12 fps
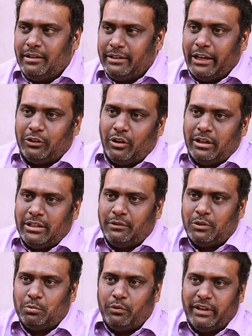Technology
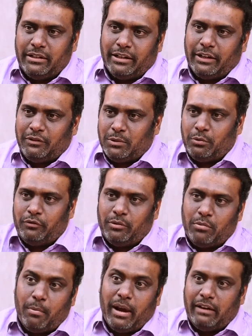was moving, internet was moving,
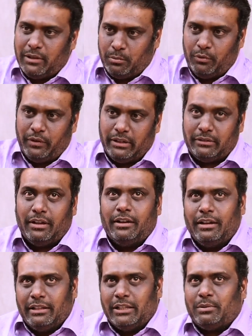mobile was moving.
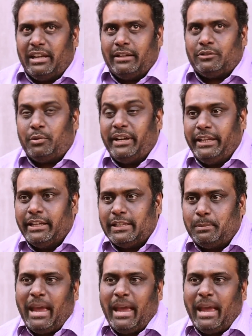This was like 20 years